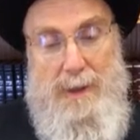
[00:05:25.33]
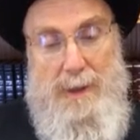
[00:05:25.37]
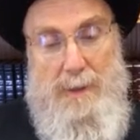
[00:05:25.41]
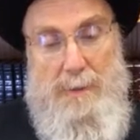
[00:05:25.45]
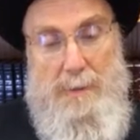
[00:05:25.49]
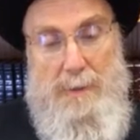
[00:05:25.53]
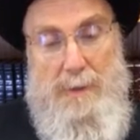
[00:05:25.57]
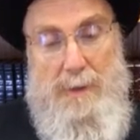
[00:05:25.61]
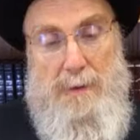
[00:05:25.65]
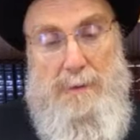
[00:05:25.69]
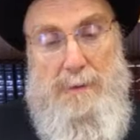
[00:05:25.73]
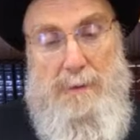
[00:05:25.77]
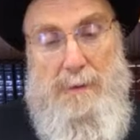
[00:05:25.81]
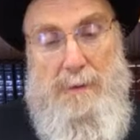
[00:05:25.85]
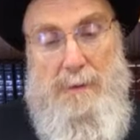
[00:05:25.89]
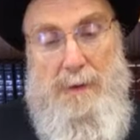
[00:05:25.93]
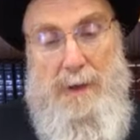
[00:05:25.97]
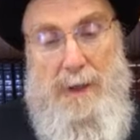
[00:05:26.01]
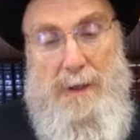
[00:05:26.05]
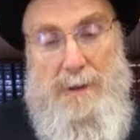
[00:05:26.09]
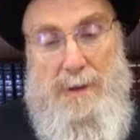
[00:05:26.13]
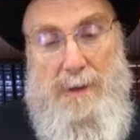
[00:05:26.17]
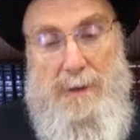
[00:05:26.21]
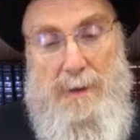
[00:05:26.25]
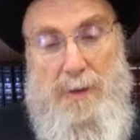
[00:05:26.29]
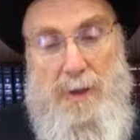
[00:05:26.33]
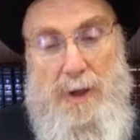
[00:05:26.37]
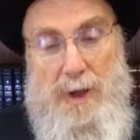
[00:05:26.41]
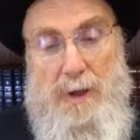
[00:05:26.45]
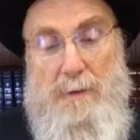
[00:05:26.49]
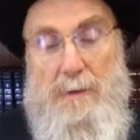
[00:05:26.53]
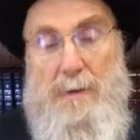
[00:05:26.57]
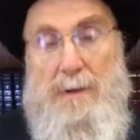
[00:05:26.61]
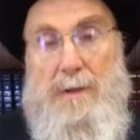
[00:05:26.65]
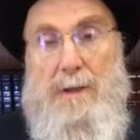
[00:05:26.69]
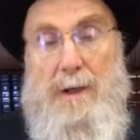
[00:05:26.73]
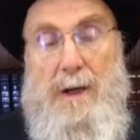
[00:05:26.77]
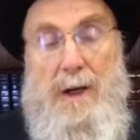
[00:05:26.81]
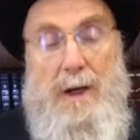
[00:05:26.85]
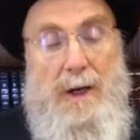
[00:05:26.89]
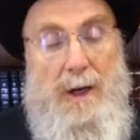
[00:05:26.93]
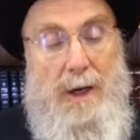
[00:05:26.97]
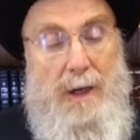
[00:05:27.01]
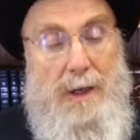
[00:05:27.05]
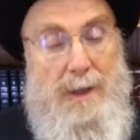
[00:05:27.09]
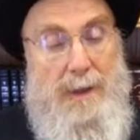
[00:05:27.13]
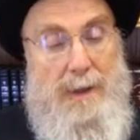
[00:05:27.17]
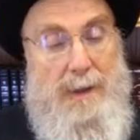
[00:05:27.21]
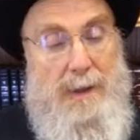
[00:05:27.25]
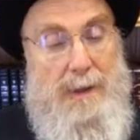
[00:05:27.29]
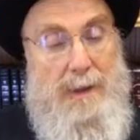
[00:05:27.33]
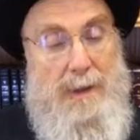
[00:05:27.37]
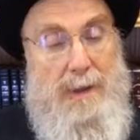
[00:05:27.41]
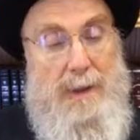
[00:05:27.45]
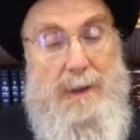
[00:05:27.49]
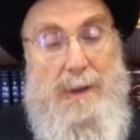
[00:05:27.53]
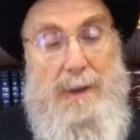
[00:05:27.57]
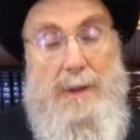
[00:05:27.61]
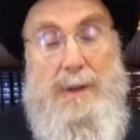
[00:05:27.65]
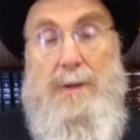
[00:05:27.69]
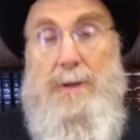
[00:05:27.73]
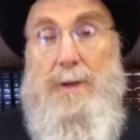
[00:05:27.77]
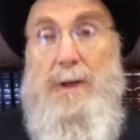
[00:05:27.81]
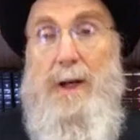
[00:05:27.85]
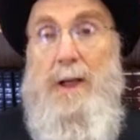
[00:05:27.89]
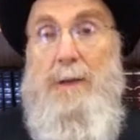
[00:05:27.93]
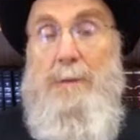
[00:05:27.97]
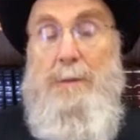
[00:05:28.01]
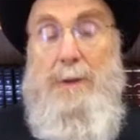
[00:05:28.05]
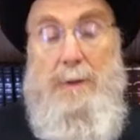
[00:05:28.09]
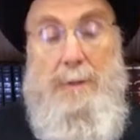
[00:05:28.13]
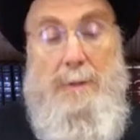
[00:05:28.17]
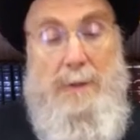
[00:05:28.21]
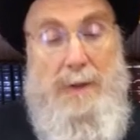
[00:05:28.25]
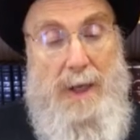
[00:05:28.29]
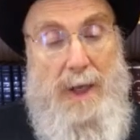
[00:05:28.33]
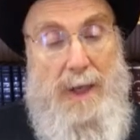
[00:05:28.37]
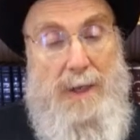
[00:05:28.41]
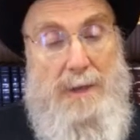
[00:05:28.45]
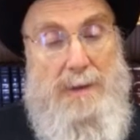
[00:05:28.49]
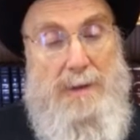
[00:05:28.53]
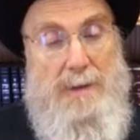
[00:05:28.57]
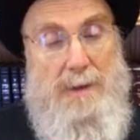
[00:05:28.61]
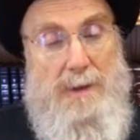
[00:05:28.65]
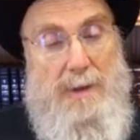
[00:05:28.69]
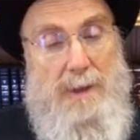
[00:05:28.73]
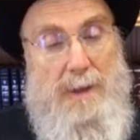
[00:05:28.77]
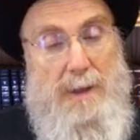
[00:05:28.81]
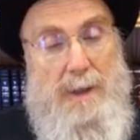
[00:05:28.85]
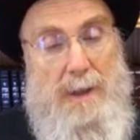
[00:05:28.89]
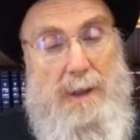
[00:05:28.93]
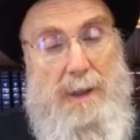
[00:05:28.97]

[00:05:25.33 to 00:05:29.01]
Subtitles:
a person who has a generous eye shall be blessed,